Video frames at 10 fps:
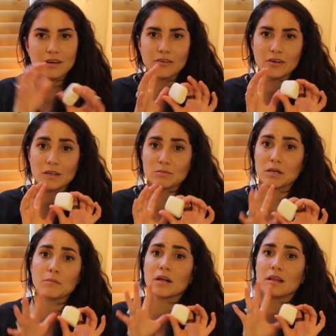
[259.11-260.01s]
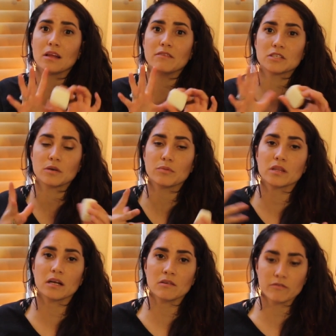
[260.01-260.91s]
I don't know how to explain it, but I love it. So I
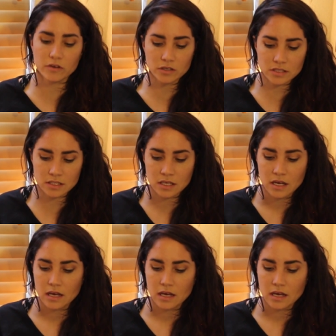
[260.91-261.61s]
put that on first,